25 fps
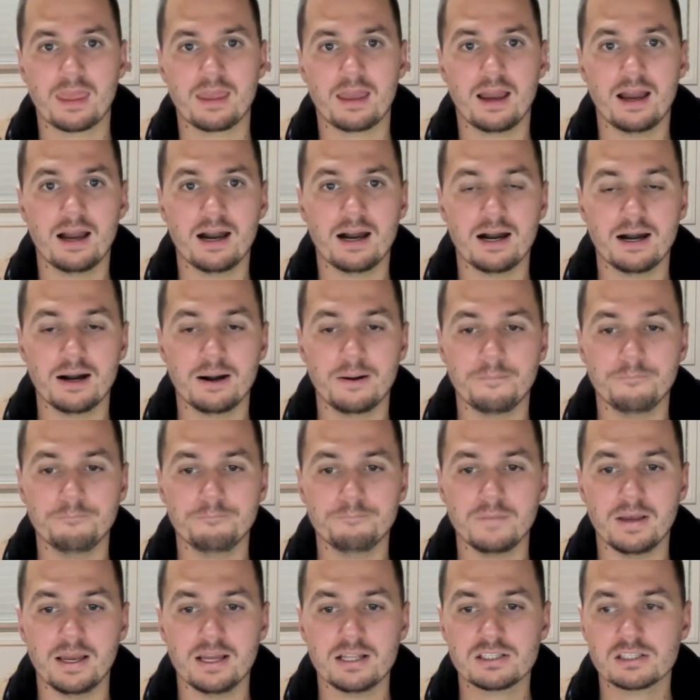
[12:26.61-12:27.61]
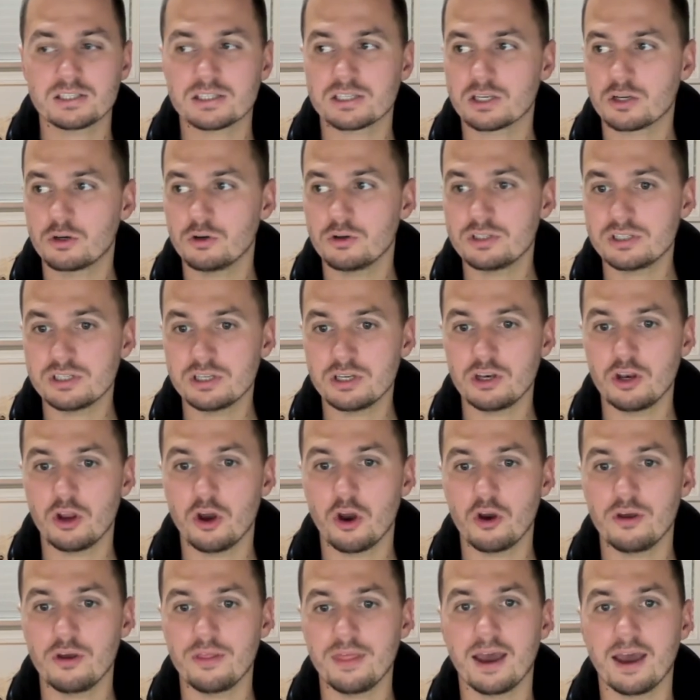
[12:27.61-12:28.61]
um, it's good to
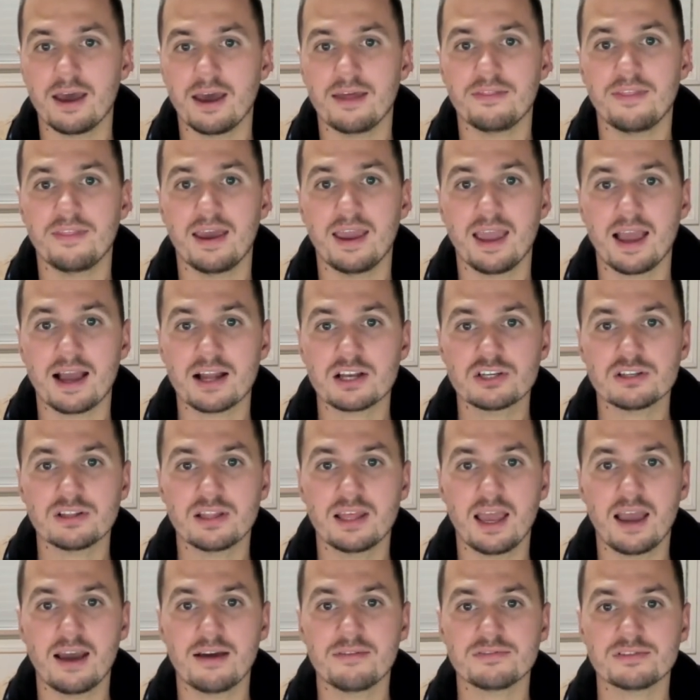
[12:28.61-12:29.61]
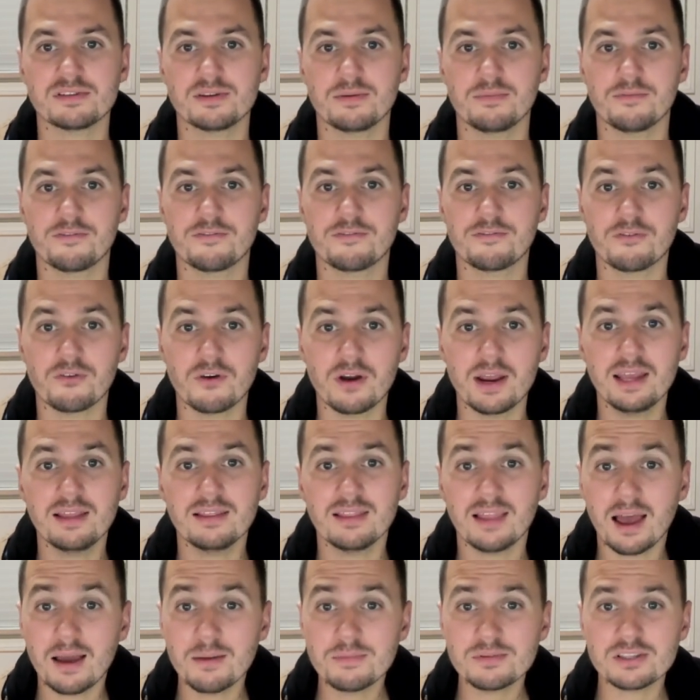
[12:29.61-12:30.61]
know that they actually have some free
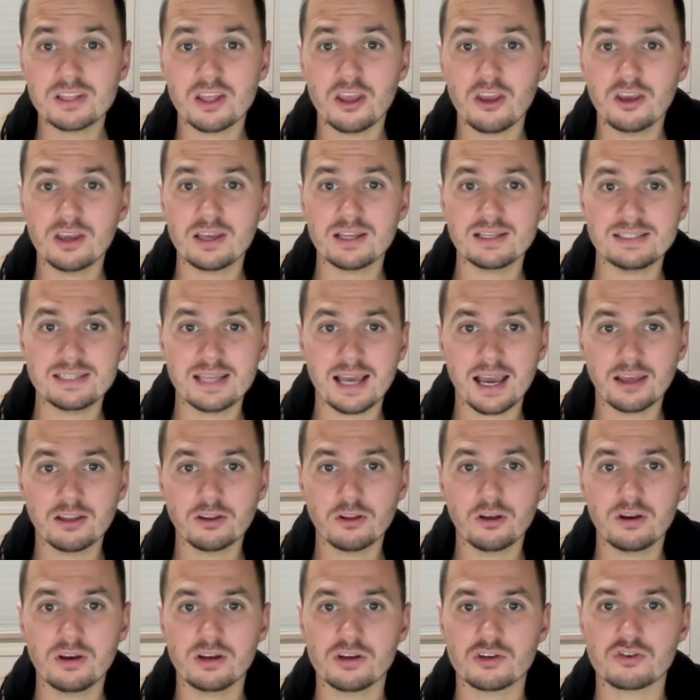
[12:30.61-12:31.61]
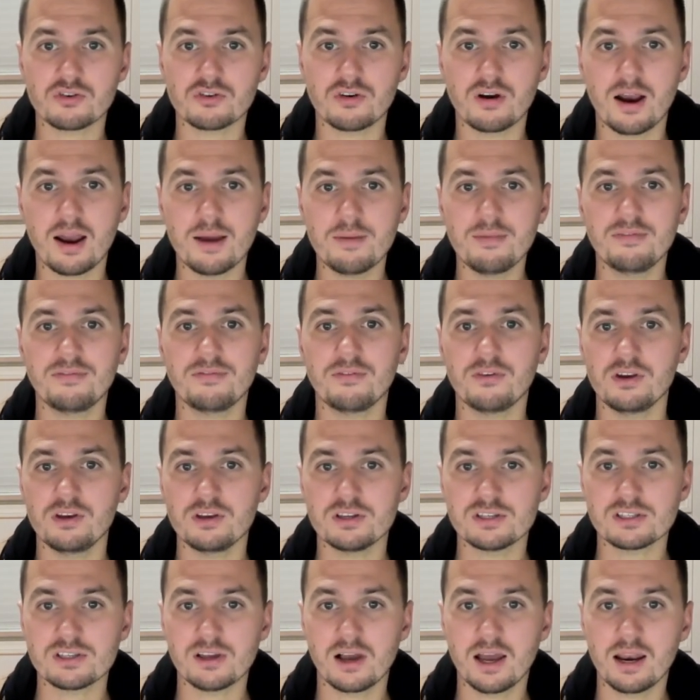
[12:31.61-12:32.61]
labs that you can download and try before you
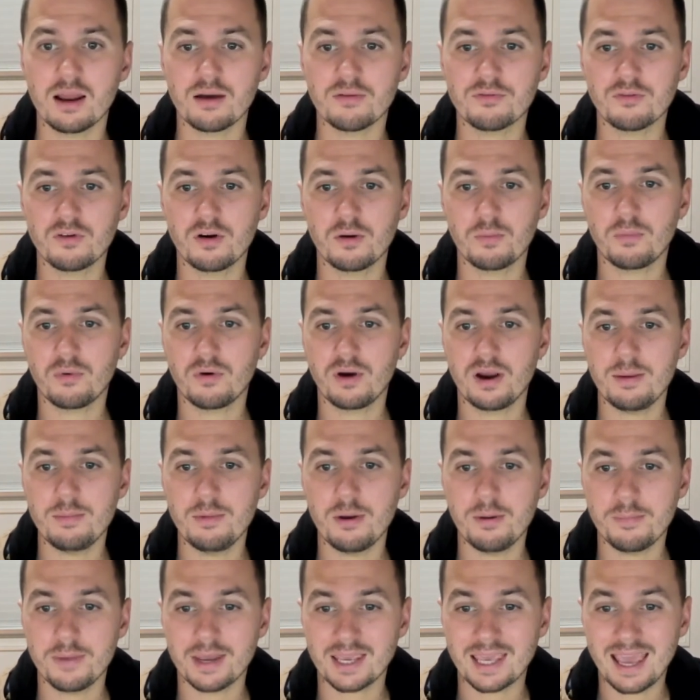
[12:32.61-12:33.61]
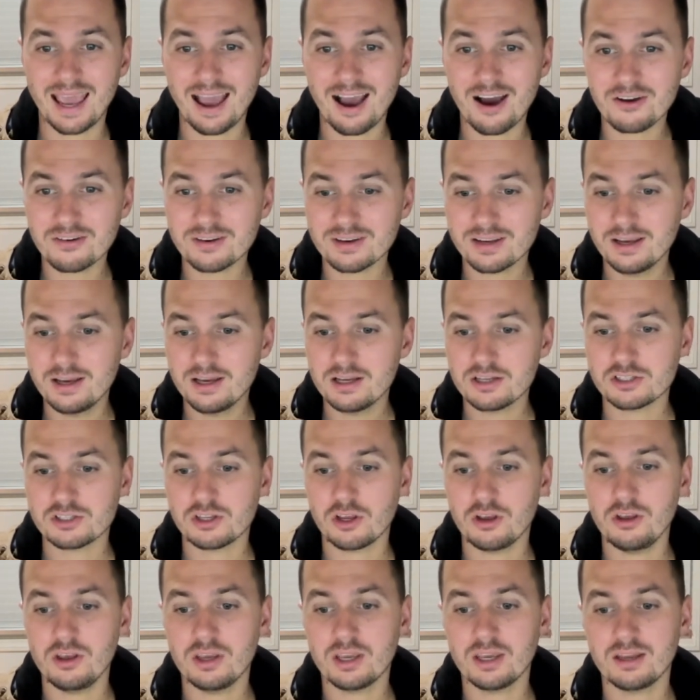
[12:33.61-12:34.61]
sign up for a premium account so
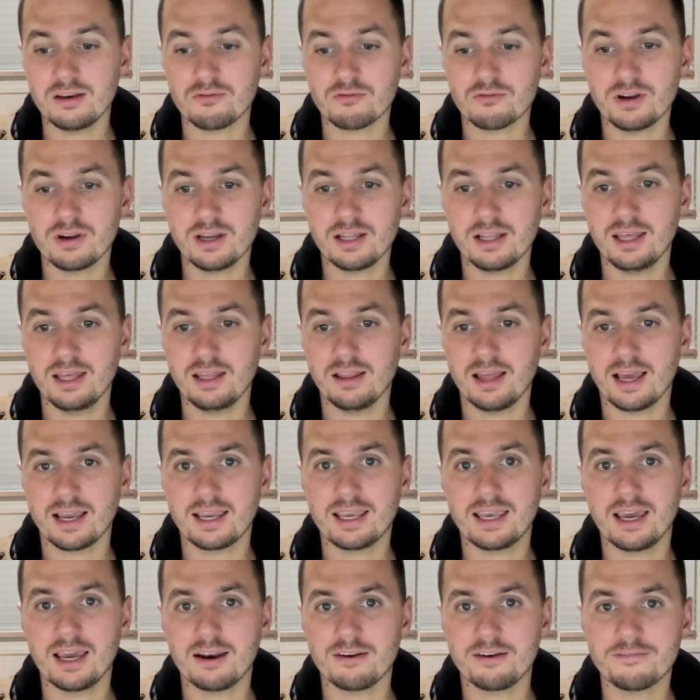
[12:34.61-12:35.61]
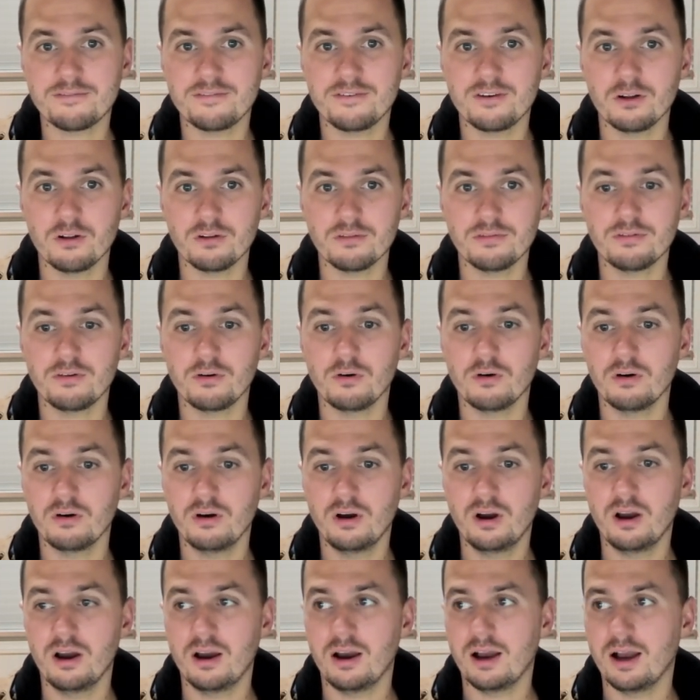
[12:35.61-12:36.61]
you can really like get a feel for
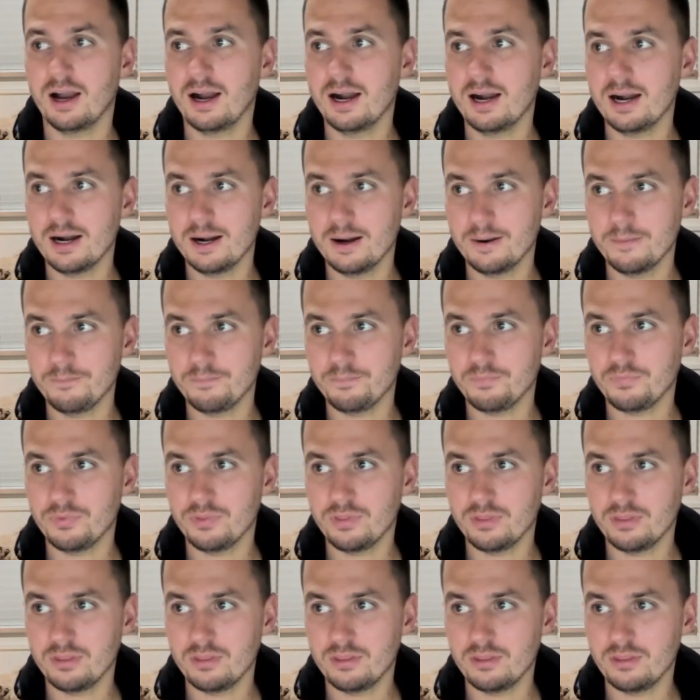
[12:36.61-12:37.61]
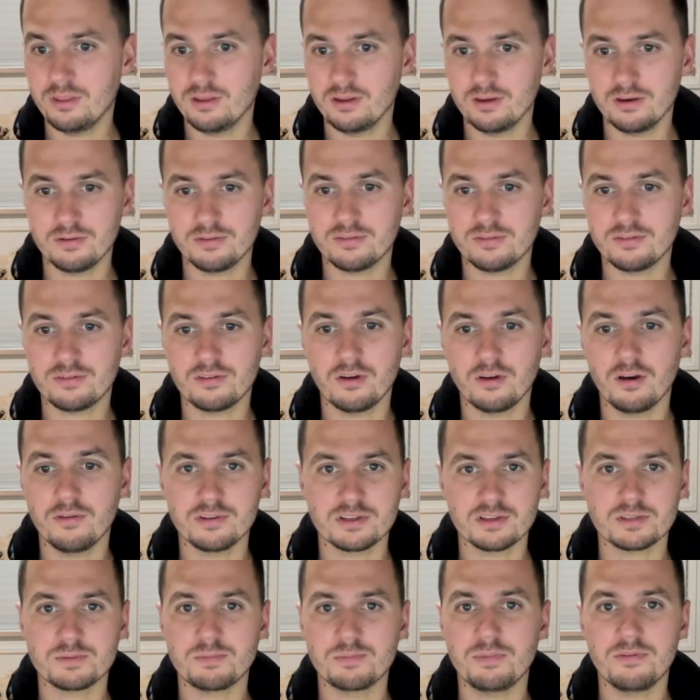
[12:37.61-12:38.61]
um, the
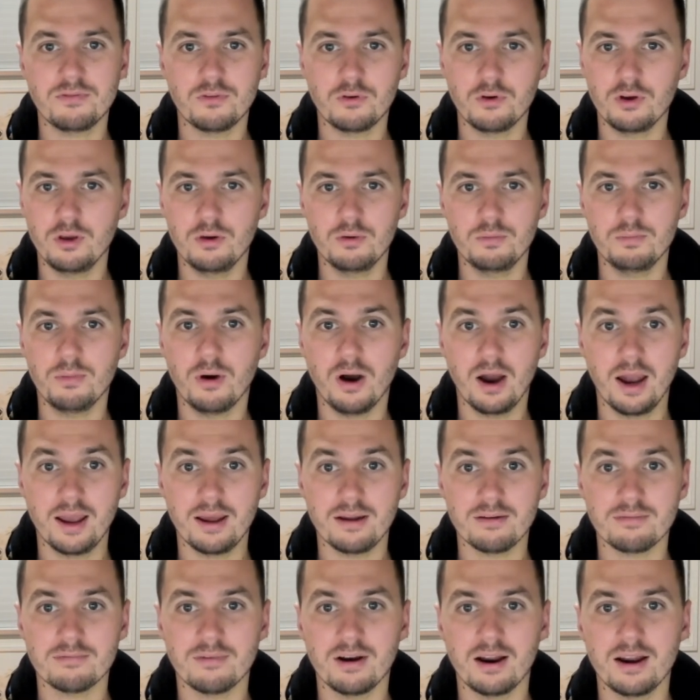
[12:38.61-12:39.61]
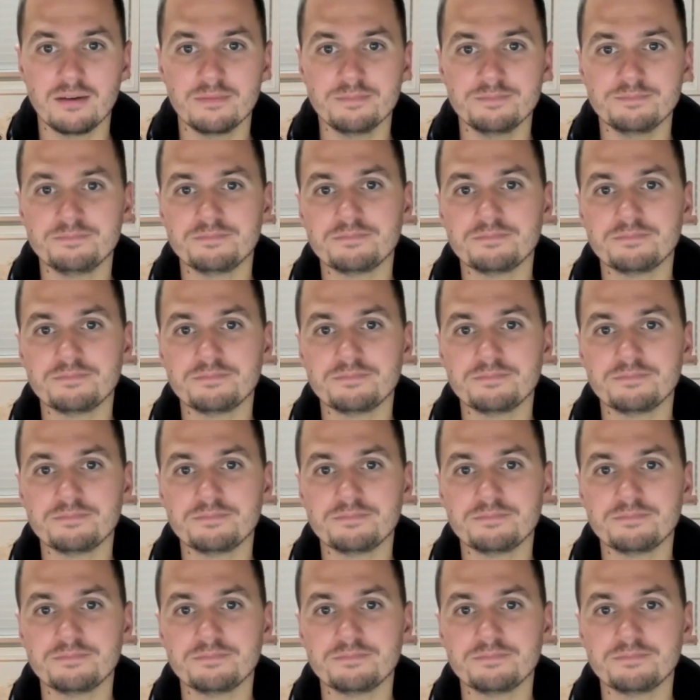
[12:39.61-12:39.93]
service before you buy it right